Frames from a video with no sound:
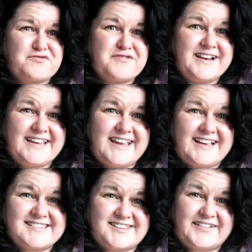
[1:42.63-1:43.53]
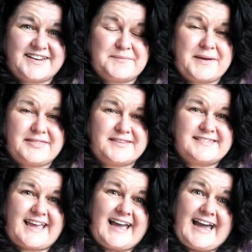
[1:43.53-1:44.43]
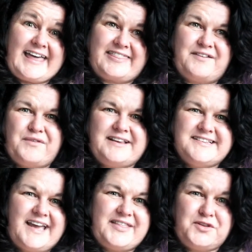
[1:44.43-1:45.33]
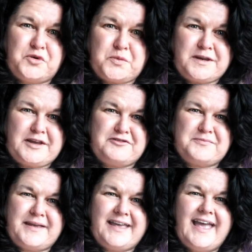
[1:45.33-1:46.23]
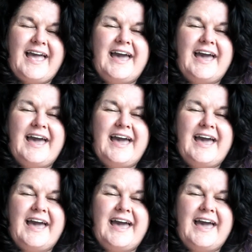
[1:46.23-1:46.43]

really excited about this car that one day the Lord would give me.